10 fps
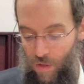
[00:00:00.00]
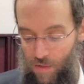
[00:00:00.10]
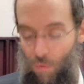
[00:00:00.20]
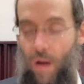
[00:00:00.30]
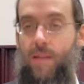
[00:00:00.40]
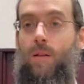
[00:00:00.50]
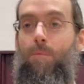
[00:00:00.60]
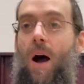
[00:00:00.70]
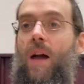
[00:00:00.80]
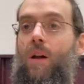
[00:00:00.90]
So what does the
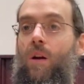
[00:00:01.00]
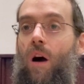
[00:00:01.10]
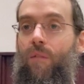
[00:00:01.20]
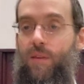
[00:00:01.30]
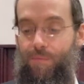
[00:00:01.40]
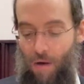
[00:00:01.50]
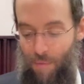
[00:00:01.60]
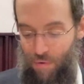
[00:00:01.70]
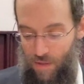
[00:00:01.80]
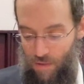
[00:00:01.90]
buyer of these
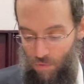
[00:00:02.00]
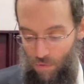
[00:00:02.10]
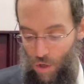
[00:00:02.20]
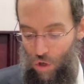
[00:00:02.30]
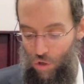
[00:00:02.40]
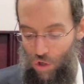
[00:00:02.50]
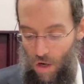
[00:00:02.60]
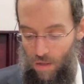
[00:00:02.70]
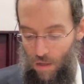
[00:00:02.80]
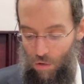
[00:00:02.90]
properties do?
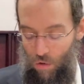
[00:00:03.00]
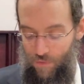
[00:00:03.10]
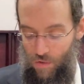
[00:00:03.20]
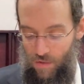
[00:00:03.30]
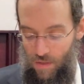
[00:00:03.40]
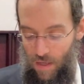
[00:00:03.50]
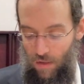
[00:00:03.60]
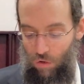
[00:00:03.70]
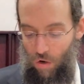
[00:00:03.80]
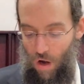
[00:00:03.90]
Shaka kuf zuzi, he
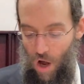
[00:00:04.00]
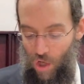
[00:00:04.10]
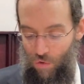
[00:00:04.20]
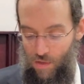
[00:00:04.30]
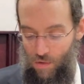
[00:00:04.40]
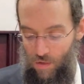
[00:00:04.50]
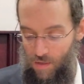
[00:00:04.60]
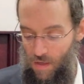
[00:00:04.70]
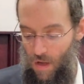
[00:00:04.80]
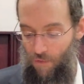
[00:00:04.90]
took a hundred
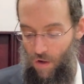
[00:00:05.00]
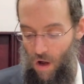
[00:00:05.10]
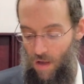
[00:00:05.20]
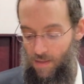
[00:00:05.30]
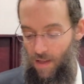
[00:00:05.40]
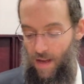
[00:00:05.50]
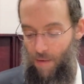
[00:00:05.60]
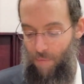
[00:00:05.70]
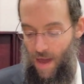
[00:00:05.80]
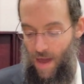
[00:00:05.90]
zuz because of
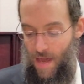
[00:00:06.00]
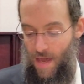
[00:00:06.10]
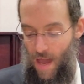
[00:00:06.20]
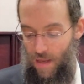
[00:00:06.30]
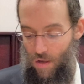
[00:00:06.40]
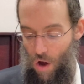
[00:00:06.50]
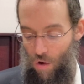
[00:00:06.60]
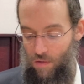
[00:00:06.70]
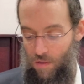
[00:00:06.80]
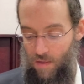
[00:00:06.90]
lagabe, and he
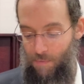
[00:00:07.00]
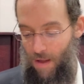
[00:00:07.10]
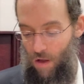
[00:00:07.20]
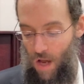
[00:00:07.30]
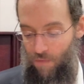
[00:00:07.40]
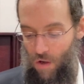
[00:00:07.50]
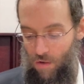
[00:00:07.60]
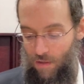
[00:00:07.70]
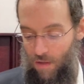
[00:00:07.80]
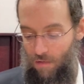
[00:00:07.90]
goes to this balchayv, he
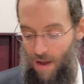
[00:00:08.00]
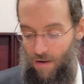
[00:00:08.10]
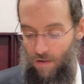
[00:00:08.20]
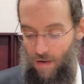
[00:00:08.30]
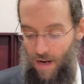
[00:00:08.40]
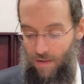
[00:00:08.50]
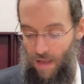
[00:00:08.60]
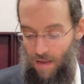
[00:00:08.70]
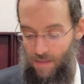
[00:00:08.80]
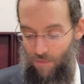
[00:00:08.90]
goes to the creditor, and he
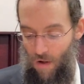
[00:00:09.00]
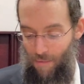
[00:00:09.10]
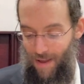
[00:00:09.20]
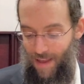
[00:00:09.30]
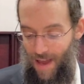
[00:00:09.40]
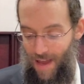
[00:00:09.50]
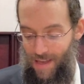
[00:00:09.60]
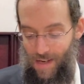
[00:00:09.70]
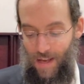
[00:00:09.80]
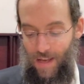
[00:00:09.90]
tells him
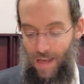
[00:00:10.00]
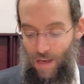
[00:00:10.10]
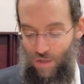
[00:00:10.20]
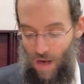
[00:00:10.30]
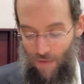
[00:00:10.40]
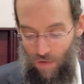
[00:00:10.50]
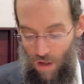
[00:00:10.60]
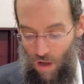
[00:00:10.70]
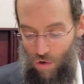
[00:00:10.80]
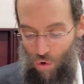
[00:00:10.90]
v'amalei
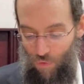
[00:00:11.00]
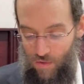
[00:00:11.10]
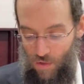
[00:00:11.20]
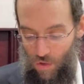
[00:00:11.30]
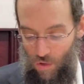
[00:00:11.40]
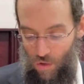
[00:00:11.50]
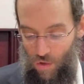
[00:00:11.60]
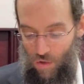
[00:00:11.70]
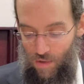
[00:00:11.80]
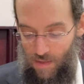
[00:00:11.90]
ishavilach kuf
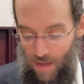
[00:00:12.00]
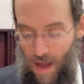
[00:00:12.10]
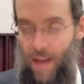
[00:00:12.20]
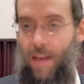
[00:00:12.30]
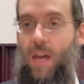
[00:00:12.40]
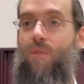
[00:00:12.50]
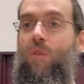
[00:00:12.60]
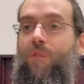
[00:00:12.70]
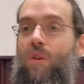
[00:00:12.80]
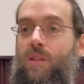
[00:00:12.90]
zuz l'chay. If
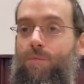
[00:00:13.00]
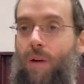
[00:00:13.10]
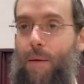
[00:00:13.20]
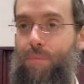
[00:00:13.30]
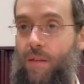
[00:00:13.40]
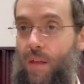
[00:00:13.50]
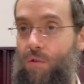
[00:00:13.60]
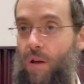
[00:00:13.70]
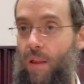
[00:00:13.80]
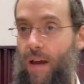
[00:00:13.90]
the first property that you
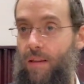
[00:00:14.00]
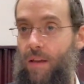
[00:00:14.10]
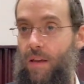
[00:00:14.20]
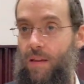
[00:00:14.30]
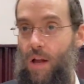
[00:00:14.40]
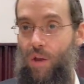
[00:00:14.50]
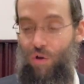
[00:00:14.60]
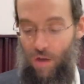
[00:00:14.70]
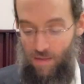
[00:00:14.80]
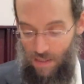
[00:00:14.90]
collected,
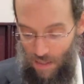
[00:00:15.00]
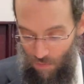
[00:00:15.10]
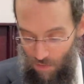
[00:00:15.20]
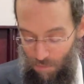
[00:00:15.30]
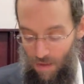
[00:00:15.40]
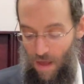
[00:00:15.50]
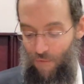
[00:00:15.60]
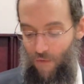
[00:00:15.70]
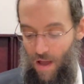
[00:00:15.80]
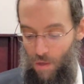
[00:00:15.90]
you consider it to be
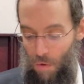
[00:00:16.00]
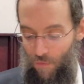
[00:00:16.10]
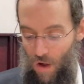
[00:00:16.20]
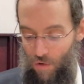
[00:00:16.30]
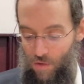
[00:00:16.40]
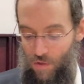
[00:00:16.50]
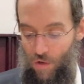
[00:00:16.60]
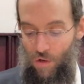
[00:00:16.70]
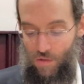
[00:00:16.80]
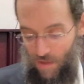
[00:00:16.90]
that value of hundred
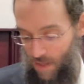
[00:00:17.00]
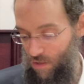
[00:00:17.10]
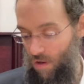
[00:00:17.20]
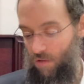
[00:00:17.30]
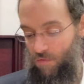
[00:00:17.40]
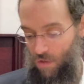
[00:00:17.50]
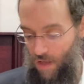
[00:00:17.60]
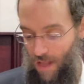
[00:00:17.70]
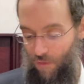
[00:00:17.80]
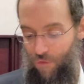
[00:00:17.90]
zuz, so that's good. So you
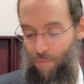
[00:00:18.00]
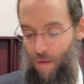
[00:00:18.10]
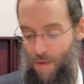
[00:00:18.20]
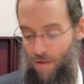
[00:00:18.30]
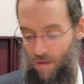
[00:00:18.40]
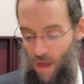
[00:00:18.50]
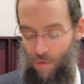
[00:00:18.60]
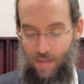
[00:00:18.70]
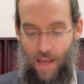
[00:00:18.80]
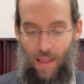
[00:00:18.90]
got the full payment. In other
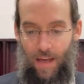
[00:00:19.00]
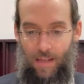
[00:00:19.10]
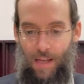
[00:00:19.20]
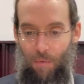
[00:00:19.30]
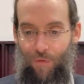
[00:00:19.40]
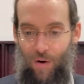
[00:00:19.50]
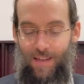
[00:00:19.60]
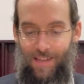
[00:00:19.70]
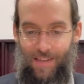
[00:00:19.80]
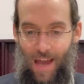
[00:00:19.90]
words, again, like I said before,
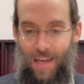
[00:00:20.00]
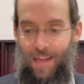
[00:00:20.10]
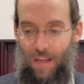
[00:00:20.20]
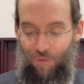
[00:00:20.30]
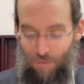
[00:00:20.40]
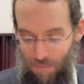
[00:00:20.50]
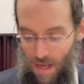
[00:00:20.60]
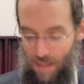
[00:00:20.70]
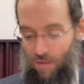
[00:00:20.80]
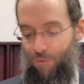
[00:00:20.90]
he's saying that for
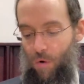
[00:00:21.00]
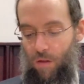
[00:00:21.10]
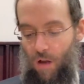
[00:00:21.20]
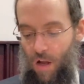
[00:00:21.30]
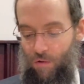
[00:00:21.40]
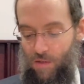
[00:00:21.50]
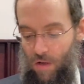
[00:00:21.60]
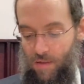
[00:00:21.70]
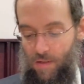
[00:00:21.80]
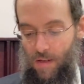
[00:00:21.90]
me it's worth hundred
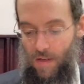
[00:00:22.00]
zuz.